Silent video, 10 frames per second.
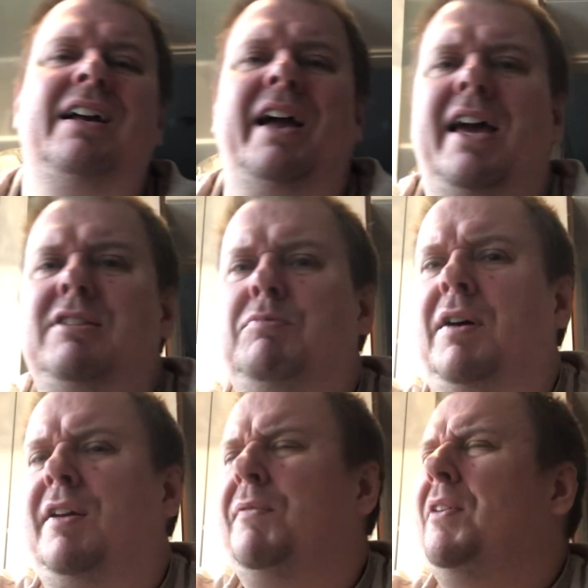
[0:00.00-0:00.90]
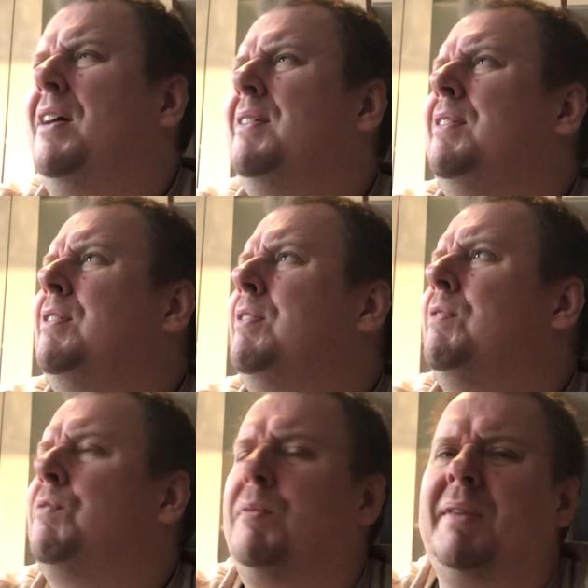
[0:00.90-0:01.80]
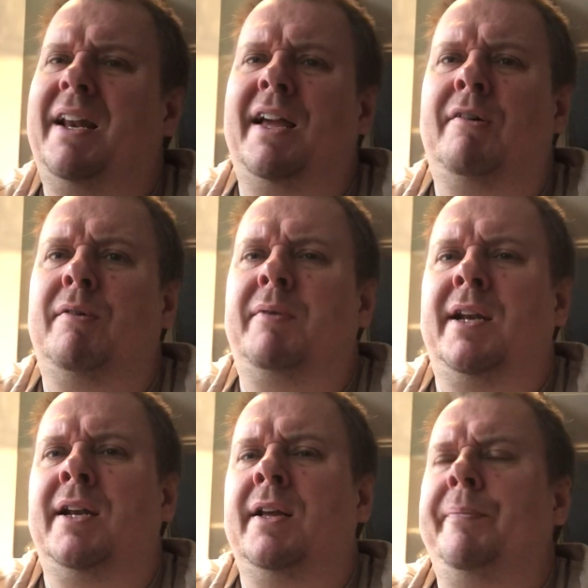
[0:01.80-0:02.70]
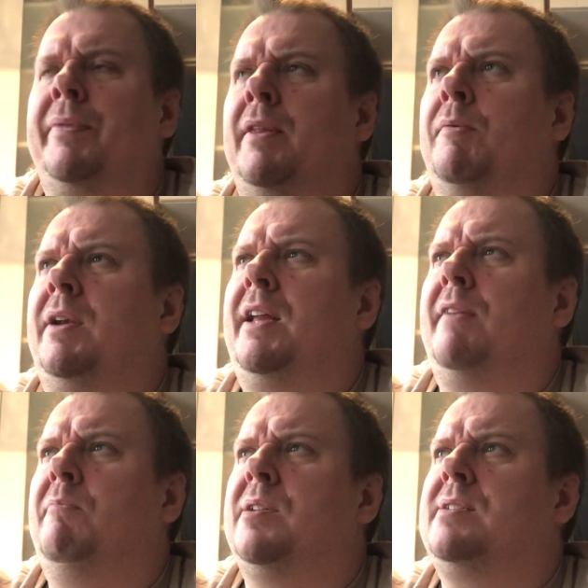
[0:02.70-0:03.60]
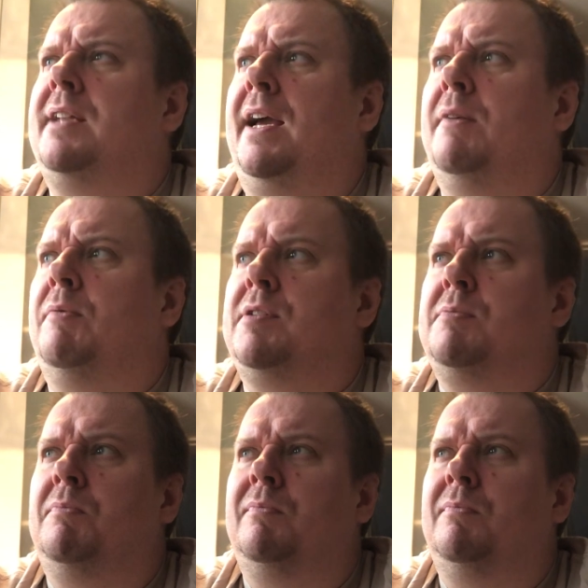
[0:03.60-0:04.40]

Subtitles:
it's one of the, from that era when Dave Mustaine was,